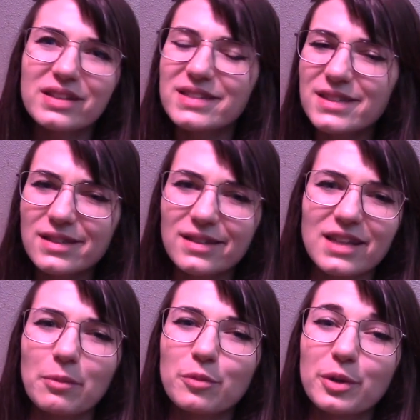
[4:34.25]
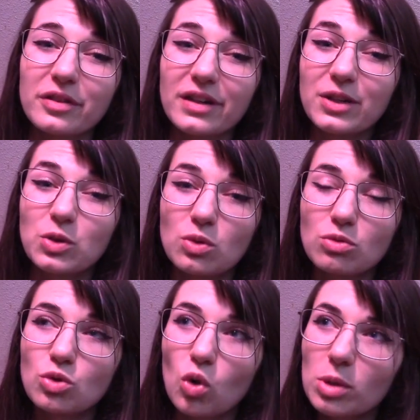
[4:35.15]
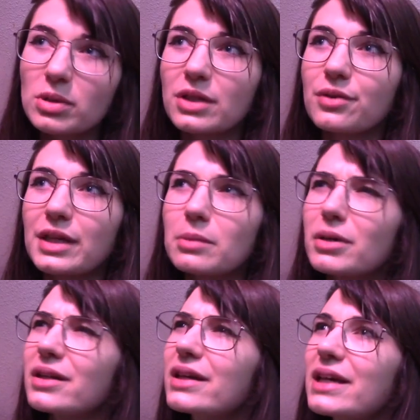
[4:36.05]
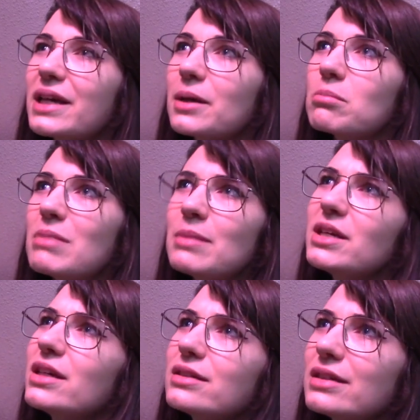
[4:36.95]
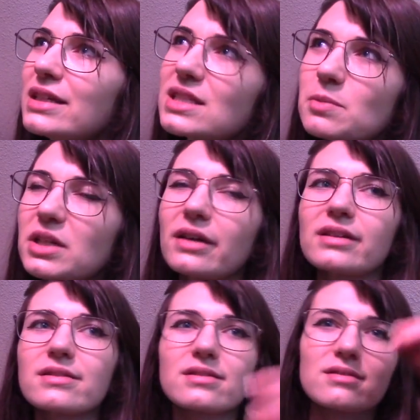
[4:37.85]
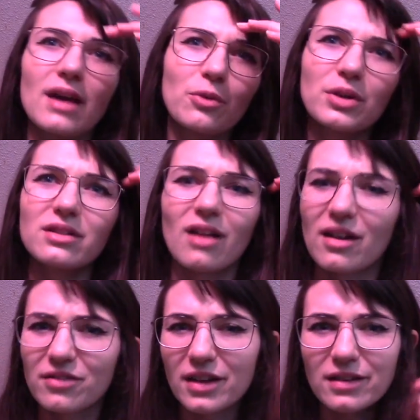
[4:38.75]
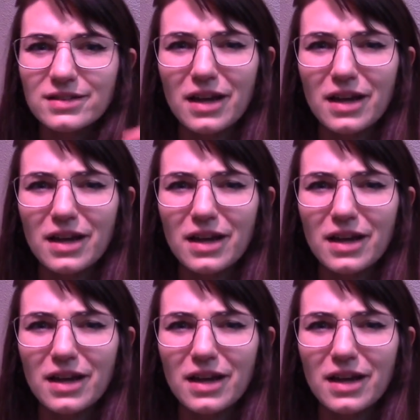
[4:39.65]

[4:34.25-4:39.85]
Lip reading: This isn't the type of book that I normally read, but maybe it is because I read a lot of things.